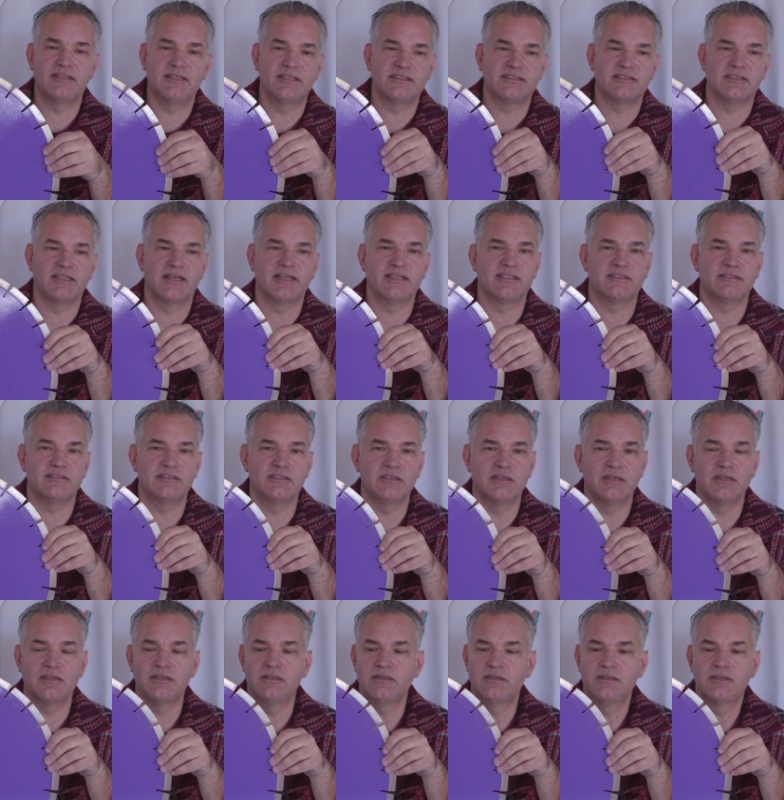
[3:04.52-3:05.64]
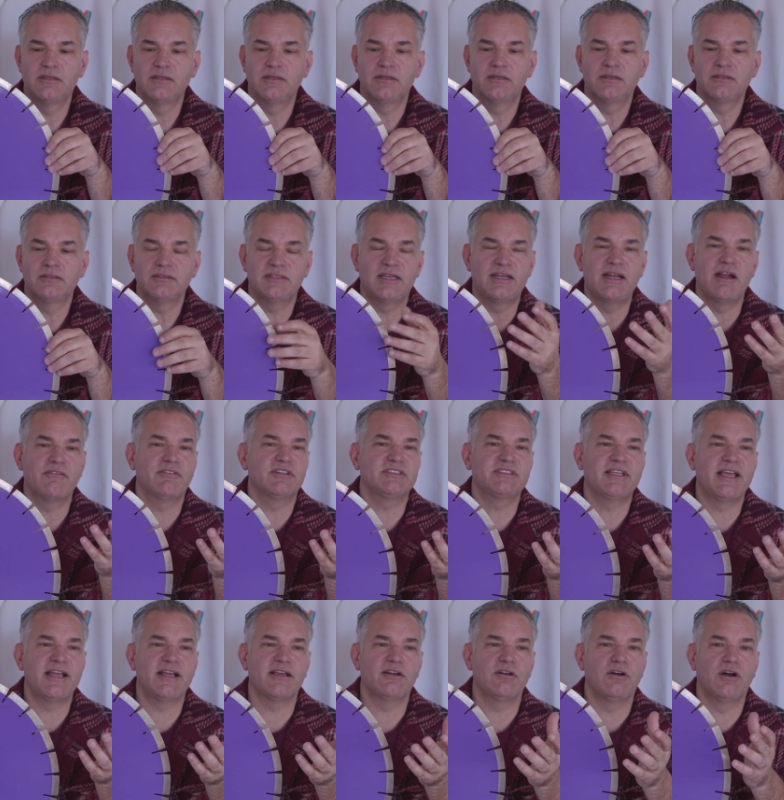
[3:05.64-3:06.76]
it's like they never
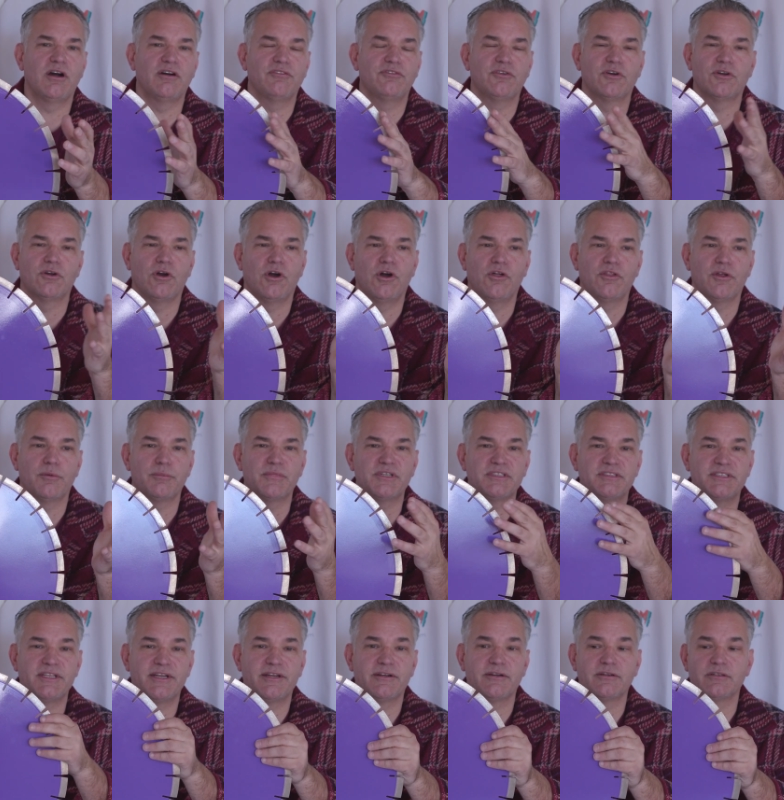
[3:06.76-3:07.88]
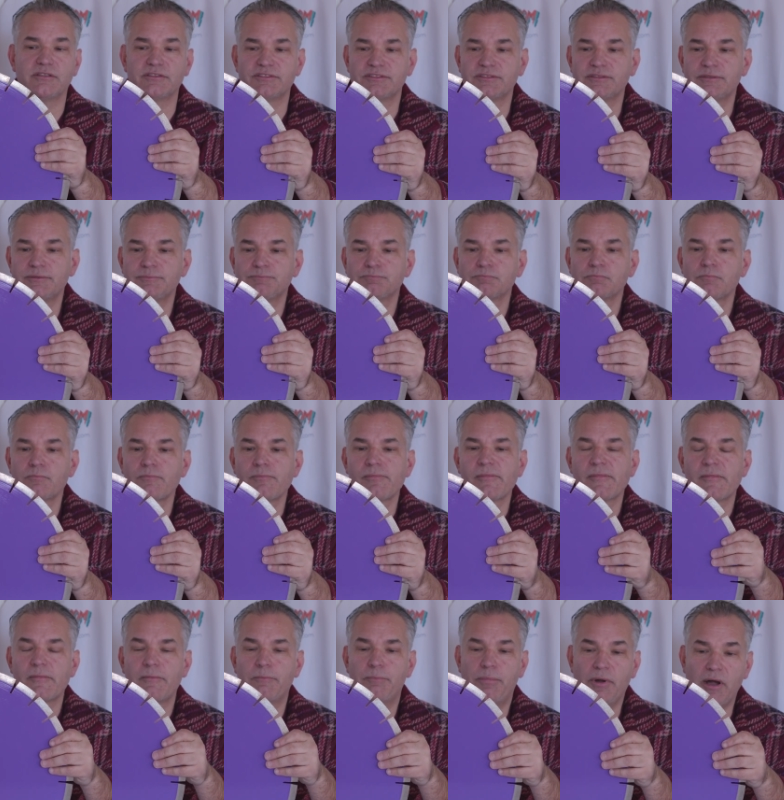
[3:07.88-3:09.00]
take it off on all their materials.
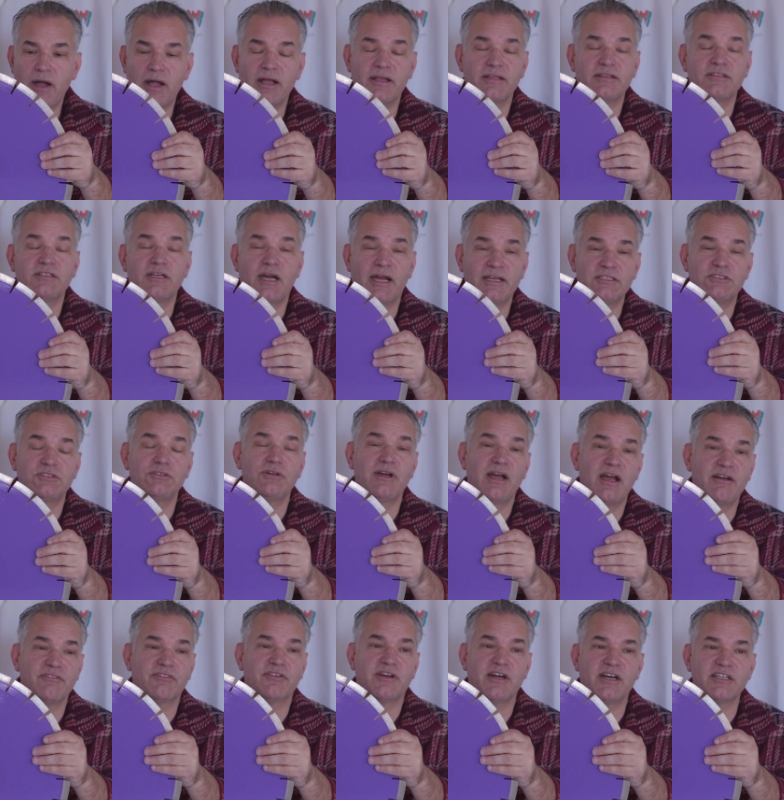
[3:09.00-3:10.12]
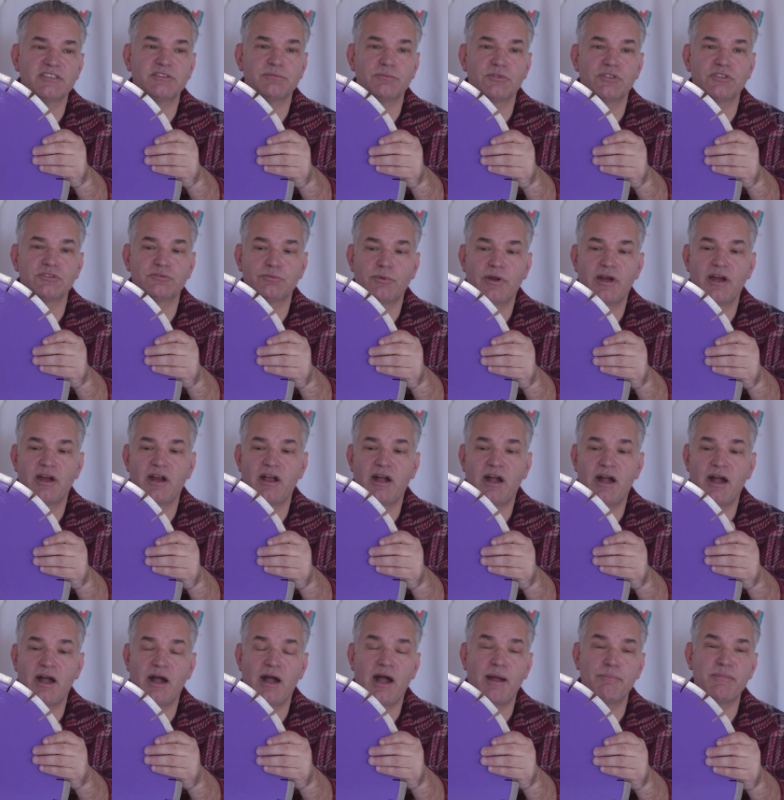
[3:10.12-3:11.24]
But I do have customers where,
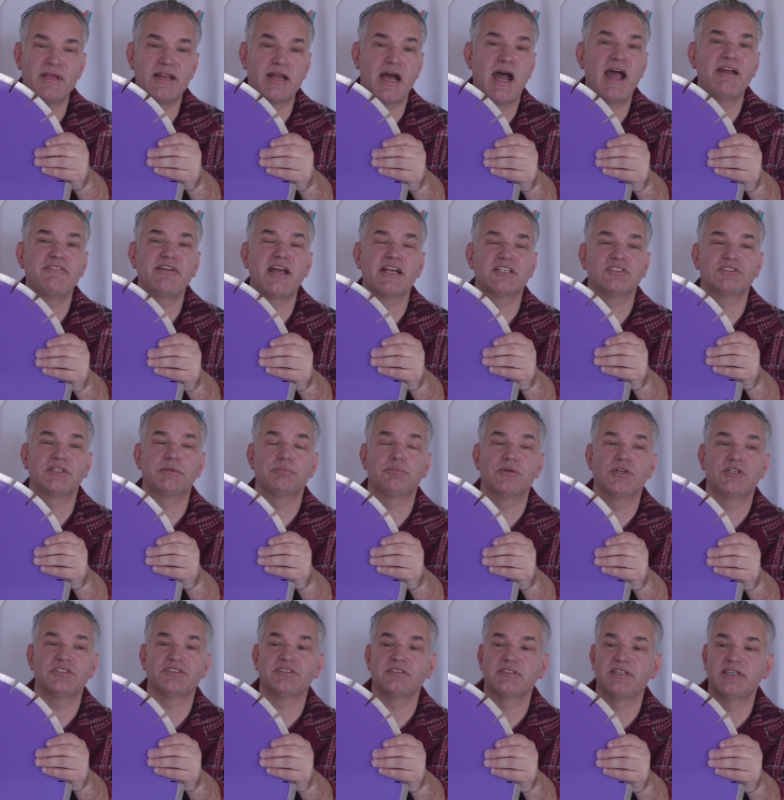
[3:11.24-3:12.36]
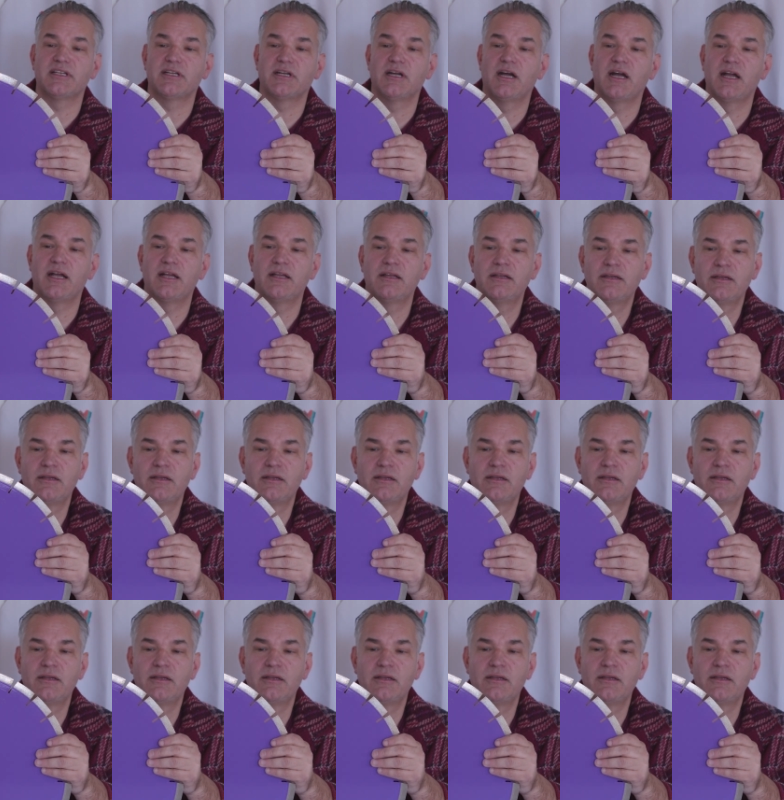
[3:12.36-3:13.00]
I mean, I've actually personally cut,